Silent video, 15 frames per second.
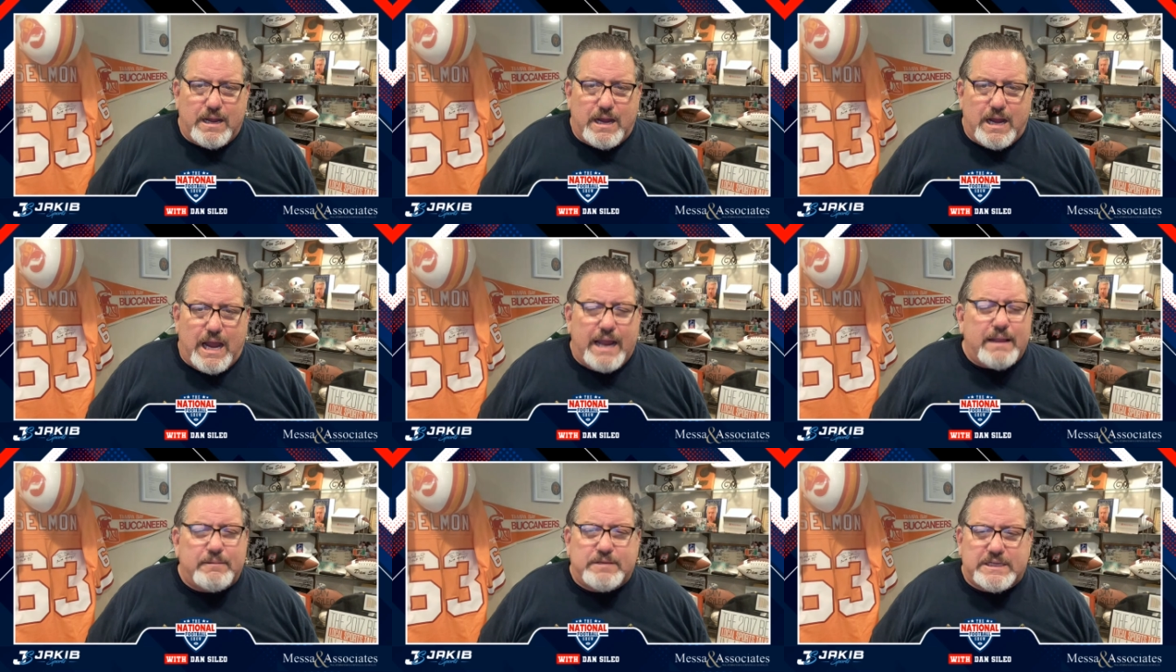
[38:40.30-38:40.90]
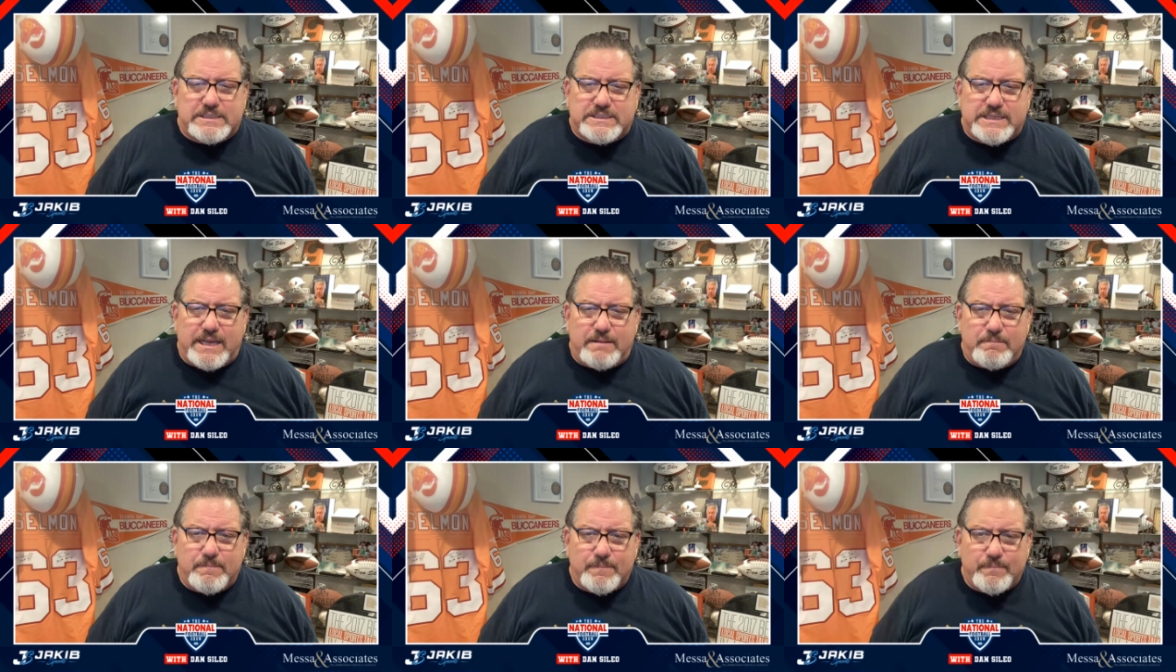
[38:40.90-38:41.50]
I see.
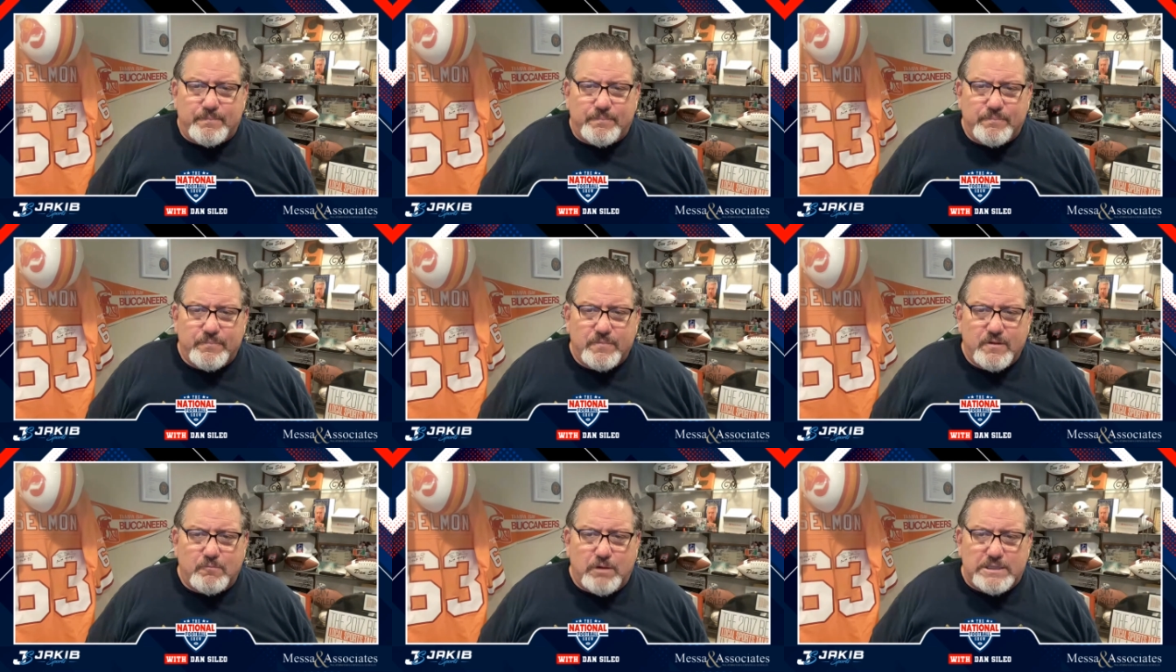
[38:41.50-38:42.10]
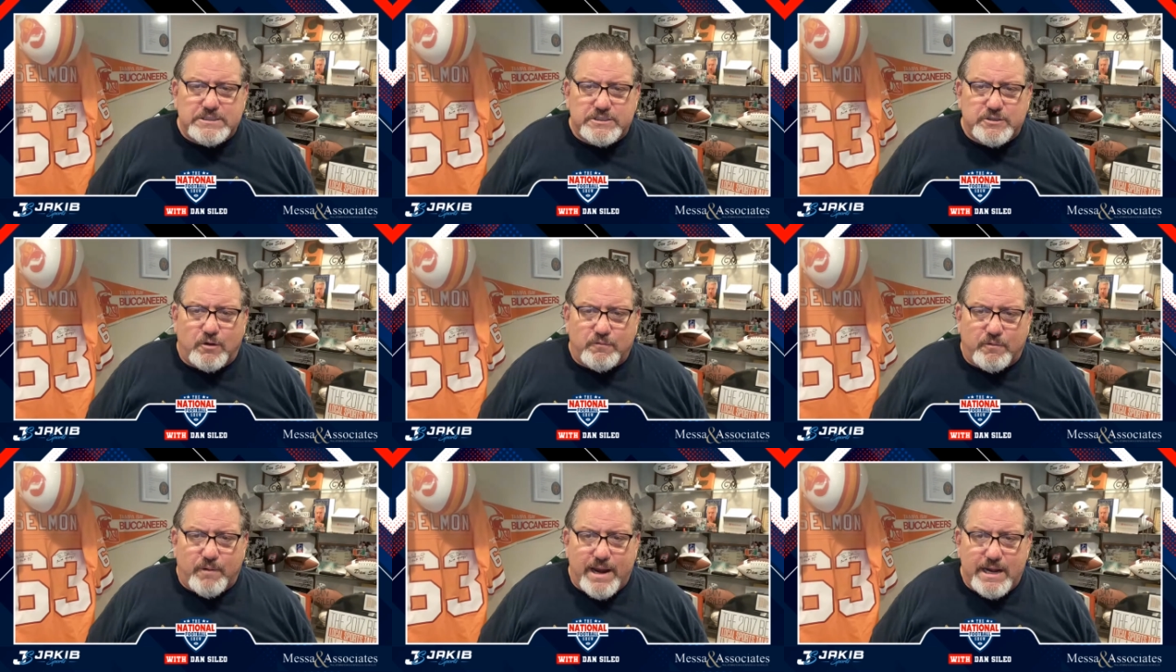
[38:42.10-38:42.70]
Wentz is
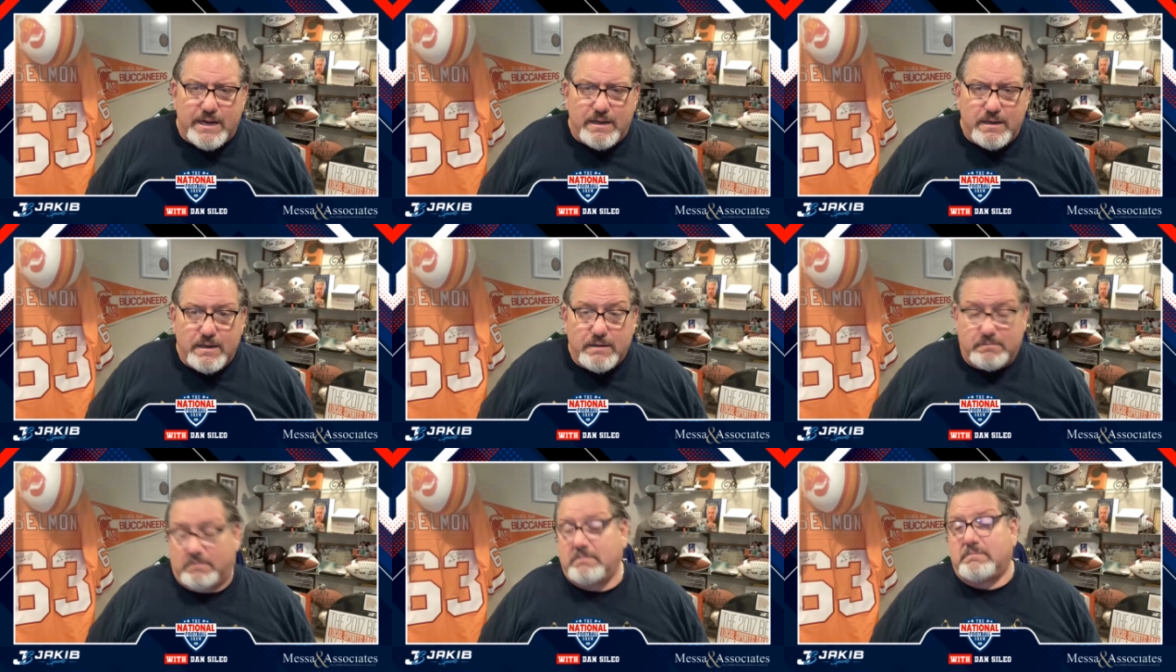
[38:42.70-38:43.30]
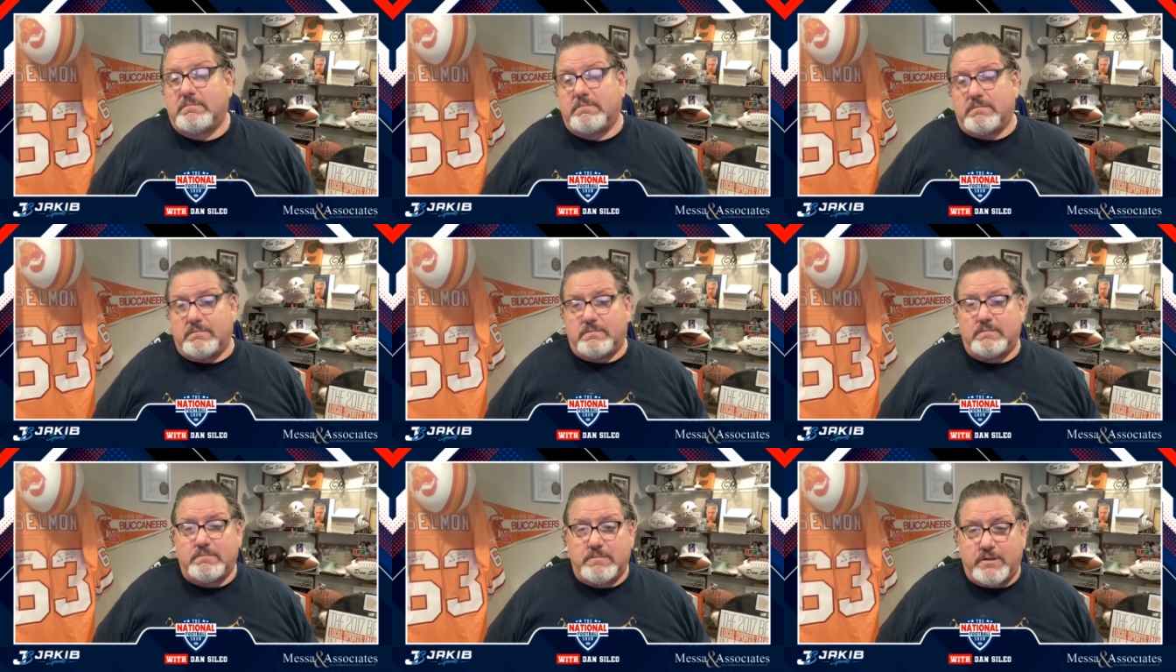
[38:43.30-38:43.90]
overrated.
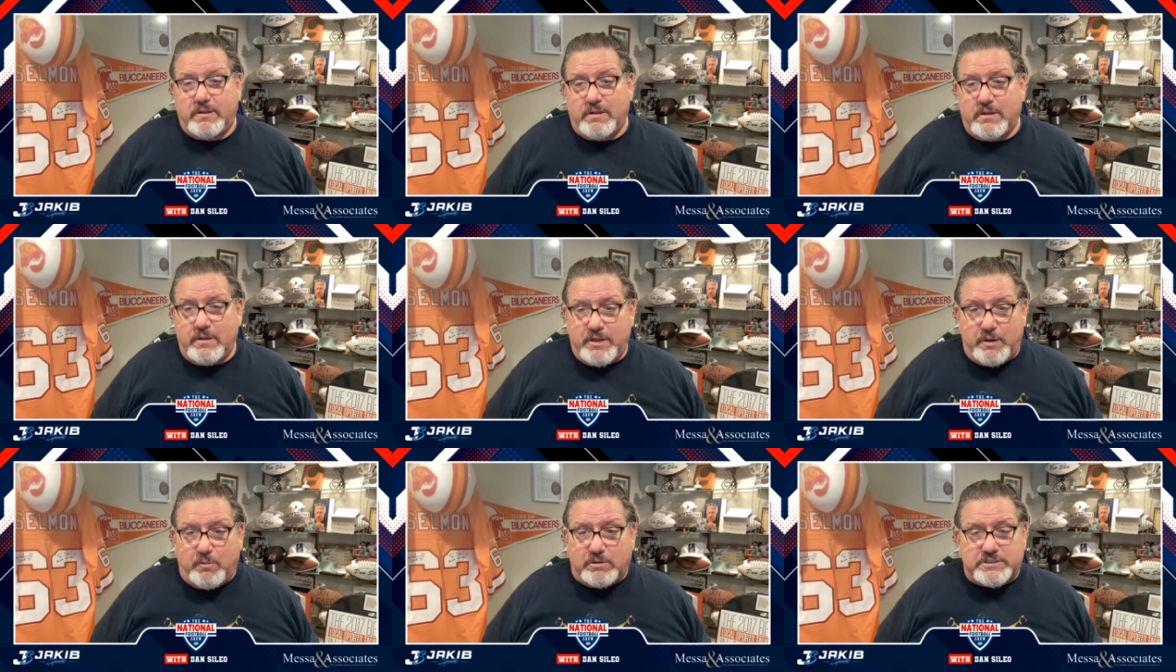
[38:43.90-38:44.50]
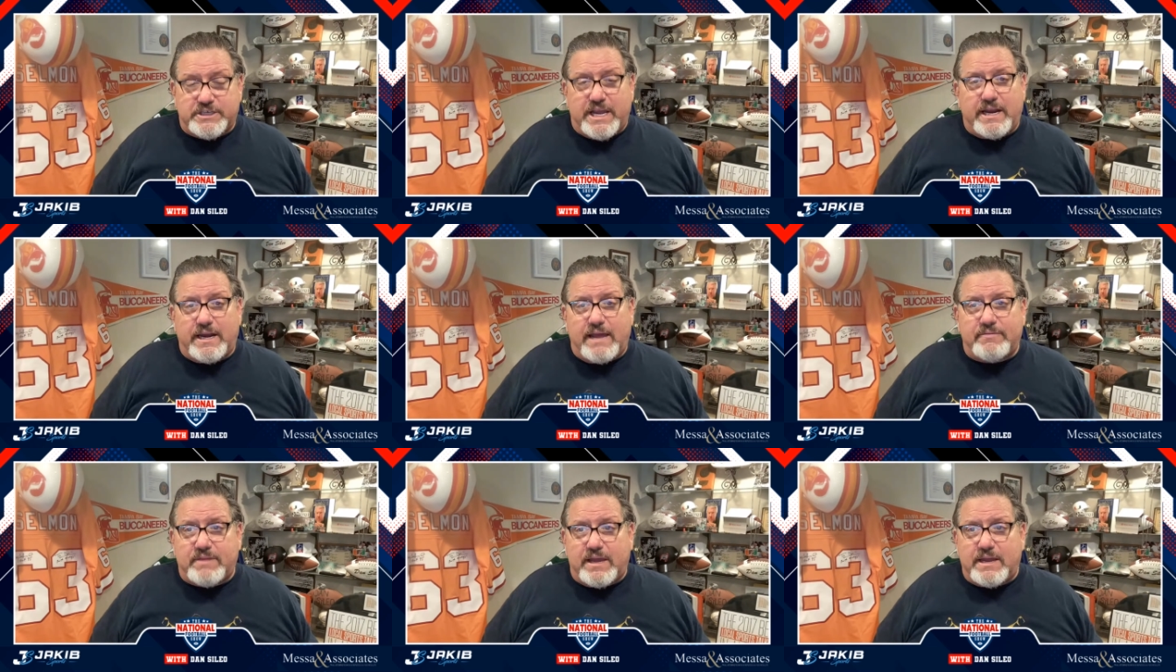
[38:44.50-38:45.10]
You weren't saying
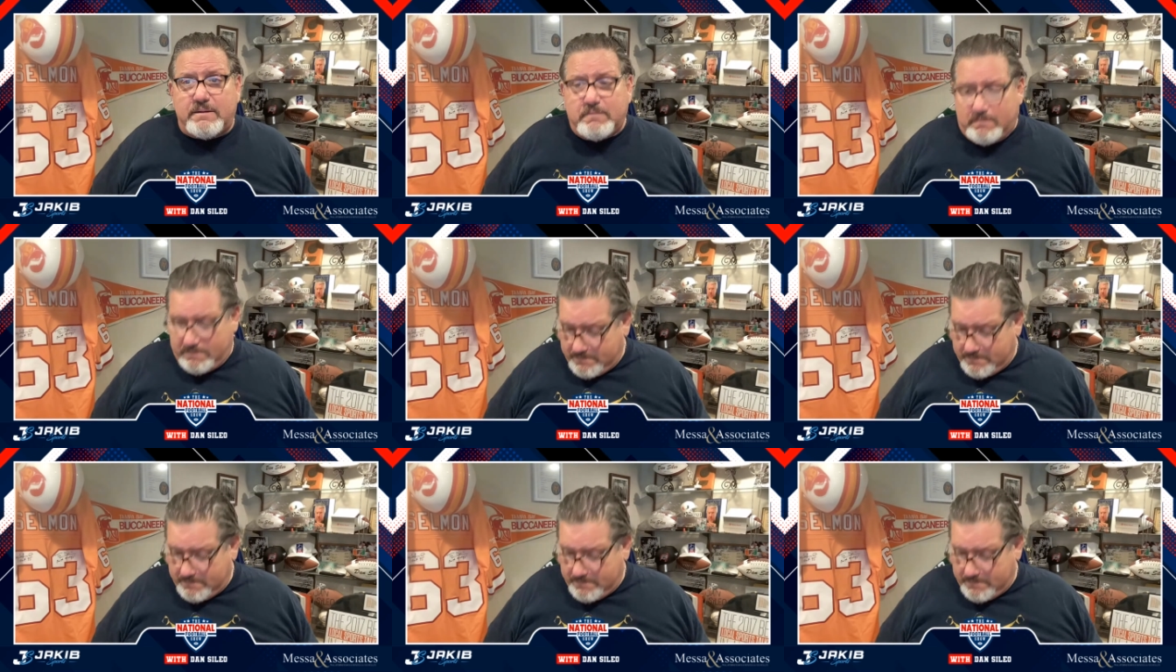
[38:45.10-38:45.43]
that then.